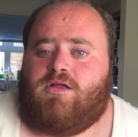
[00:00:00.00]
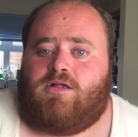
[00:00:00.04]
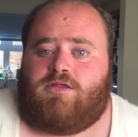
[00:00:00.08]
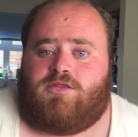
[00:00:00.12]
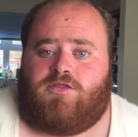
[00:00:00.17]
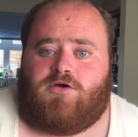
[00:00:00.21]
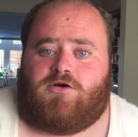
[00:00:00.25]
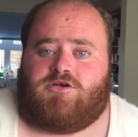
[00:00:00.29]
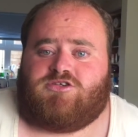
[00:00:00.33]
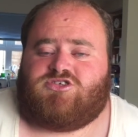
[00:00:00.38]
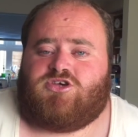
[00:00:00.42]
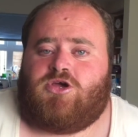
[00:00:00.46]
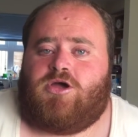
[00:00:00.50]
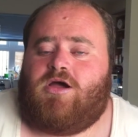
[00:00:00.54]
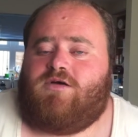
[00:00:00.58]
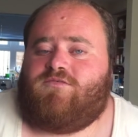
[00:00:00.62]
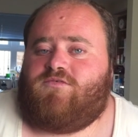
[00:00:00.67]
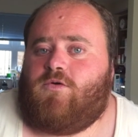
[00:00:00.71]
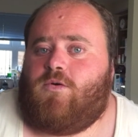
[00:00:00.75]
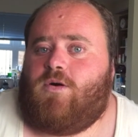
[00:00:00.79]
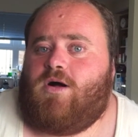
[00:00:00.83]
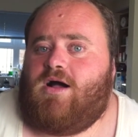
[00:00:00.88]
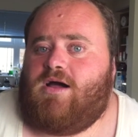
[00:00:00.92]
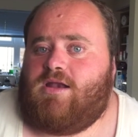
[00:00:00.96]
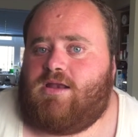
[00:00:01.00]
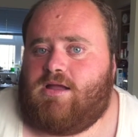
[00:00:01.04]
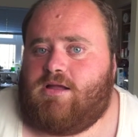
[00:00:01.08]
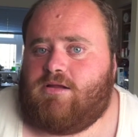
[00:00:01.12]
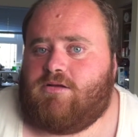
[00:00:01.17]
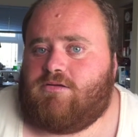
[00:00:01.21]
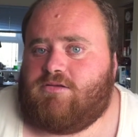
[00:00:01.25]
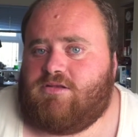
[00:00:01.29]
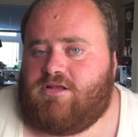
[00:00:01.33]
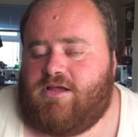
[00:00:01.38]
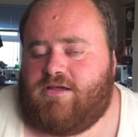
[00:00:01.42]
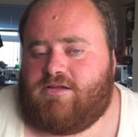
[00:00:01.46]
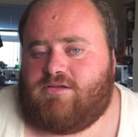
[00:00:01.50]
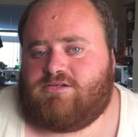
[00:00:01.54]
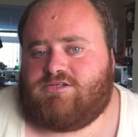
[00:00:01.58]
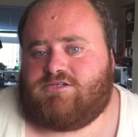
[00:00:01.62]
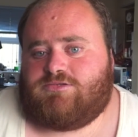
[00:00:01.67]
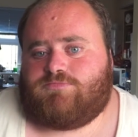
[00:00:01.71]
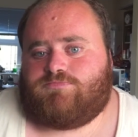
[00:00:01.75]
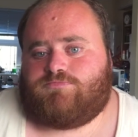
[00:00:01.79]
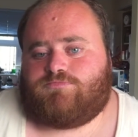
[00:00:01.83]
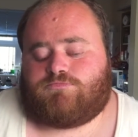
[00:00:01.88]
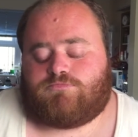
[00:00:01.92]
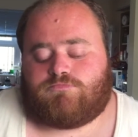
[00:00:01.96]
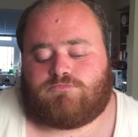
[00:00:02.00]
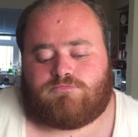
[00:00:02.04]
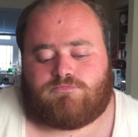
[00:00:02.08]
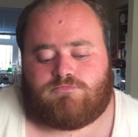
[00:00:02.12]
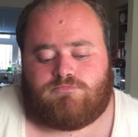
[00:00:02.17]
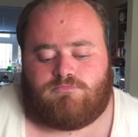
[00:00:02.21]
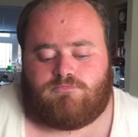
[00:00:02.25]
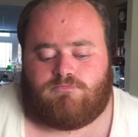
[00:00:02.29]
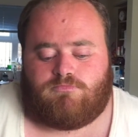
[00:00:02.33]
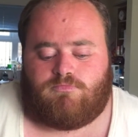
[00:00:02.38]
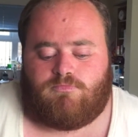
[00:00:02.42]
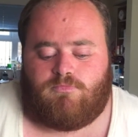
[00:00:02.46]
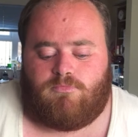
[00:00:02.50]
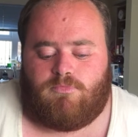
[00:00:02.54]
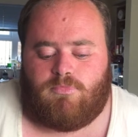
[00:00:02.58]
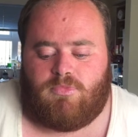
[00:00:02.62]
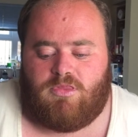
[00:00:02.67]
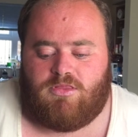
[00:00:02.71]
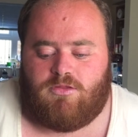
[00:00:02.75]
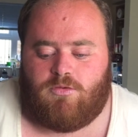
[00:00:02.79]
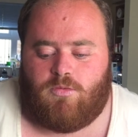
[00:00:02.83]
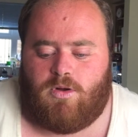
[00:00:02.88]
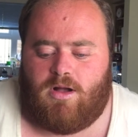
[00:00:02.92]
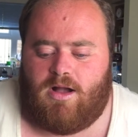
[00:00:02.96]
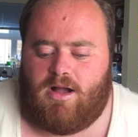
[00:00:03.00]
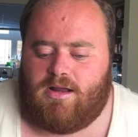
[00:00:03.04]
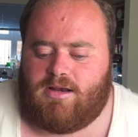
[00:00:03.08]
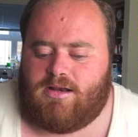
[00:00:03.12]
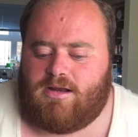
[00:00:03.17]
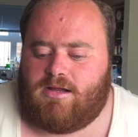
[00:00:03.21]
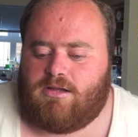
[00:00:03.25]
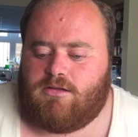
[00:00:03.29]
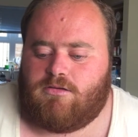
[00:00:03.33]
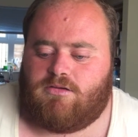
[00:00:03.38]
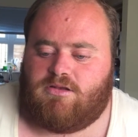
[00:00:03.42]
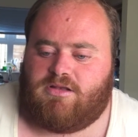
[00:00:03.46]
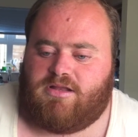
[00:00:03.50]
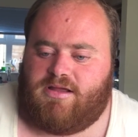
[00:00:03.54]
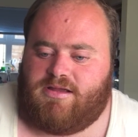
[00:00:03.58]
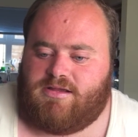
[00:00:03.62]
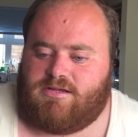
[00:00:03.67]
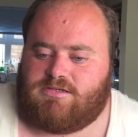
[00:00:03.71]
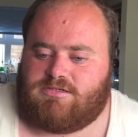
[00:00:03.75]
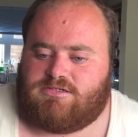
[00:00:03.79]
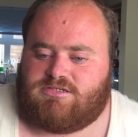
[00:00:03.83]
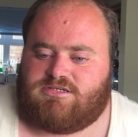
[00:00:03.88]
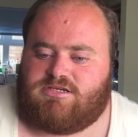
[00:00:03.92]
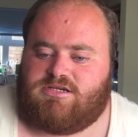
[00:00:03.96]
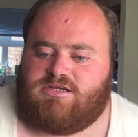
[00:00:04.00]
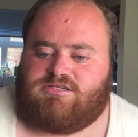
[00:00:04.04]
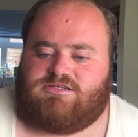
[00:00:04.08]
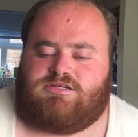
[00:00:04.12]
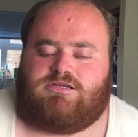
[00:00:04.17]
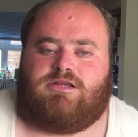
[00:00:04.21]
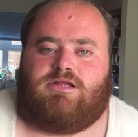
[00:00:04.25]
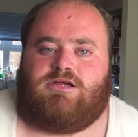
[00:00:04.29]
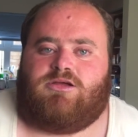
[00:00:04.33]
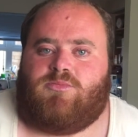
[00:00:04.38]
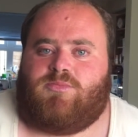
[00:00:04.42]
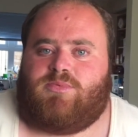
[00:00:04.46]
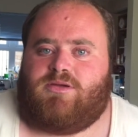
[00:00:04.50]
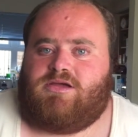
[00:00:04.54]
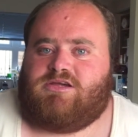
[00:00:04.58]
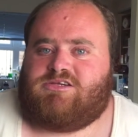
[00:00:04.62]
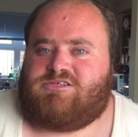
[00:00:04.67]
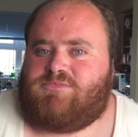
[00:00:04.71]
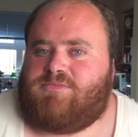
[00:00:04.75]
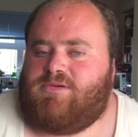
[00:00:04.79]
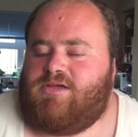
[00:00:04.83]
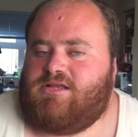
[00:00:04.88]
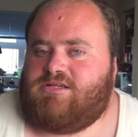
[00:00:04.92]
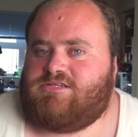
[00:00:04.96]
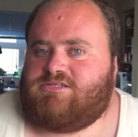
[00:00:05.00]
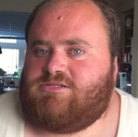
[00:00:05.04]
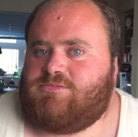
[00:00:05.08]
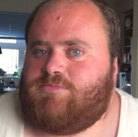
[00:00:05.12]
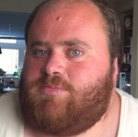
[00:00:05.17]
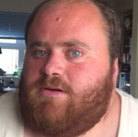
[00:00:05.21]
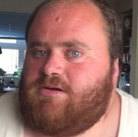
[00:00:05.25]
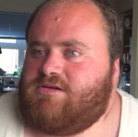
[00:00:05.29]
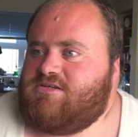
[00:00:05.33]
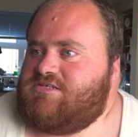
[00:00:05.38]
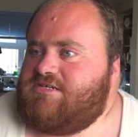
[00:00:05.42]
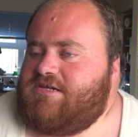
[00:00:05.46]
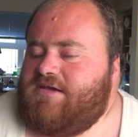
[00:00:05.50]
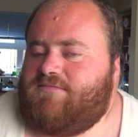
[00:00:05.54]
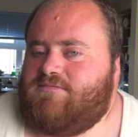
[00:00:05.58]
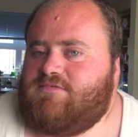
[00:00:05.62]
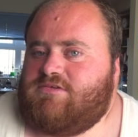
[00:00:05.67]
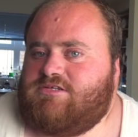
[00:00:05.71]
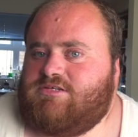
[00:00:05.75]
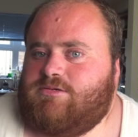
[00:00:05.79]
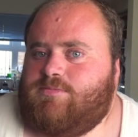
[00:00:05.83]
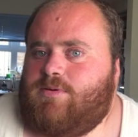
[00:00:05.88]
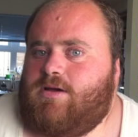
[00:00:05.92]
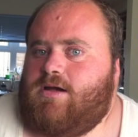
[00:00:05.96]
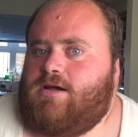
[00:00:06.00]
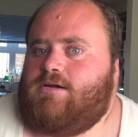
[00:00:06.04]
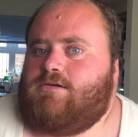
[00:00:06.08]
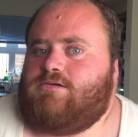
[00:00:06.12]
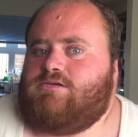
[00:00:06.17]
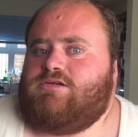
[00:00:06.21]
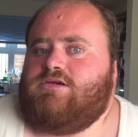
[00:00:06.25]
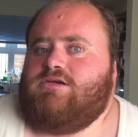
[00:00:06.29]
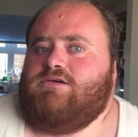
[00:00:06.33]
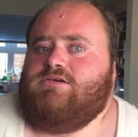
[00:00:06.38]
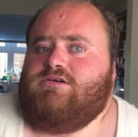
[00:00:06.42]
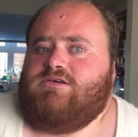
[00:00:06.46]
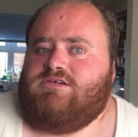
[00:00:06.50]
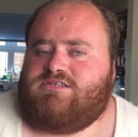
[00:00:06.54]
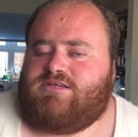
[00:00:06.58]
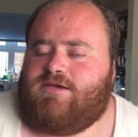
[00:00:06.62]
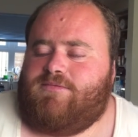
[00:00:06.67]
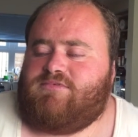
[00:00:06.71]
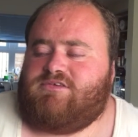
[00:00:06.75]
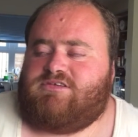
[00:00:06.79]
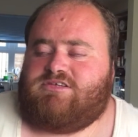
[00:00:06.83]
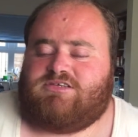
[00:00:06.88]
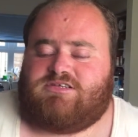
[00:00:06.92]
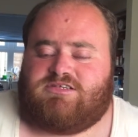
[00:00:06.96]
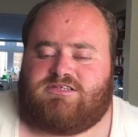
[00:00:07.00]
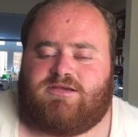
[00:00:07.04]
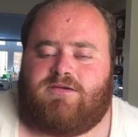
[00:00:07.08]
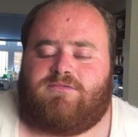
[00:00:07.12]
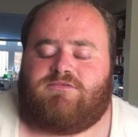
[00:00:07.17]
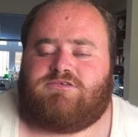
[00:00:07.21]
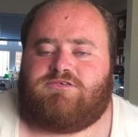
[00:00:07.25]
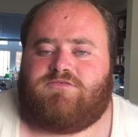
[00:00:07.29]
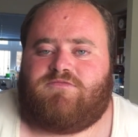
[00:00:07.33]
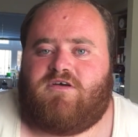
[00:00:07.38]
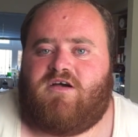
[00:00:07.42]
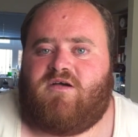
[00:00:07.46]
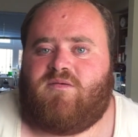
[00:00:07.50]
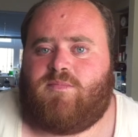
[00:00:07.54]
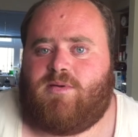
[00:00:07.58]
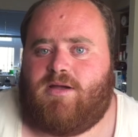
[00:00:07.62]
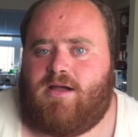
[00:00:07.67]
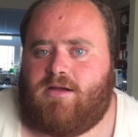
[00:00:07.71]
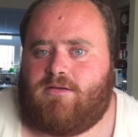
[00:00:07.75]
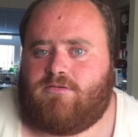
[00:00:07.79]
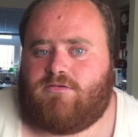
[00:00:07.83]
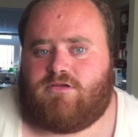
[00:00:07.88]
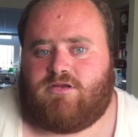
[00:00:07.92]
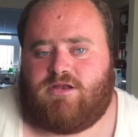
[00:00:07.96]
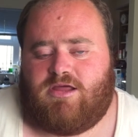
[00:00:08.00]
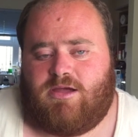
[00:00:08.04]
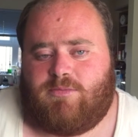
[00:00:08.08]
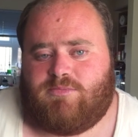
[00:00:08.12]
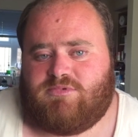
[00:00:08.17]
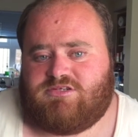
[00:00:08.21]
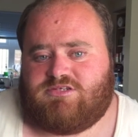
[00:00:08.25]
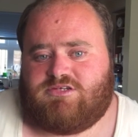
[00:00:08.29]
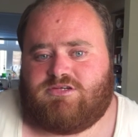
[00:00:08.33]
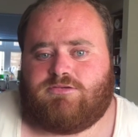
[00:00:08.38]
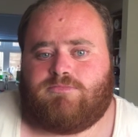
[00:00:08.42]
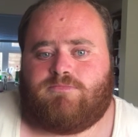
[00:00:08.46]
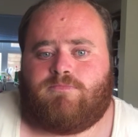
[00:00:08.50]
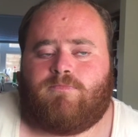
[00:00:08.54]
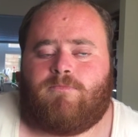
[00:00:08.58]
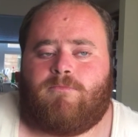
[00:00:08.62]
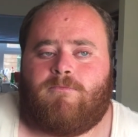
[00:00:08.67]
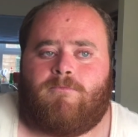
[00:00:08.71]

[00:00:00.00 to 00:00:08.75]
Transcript: They also have a wide angle lens. The wide angle lens is a little bit, it's about £70 to £75 on Amazon.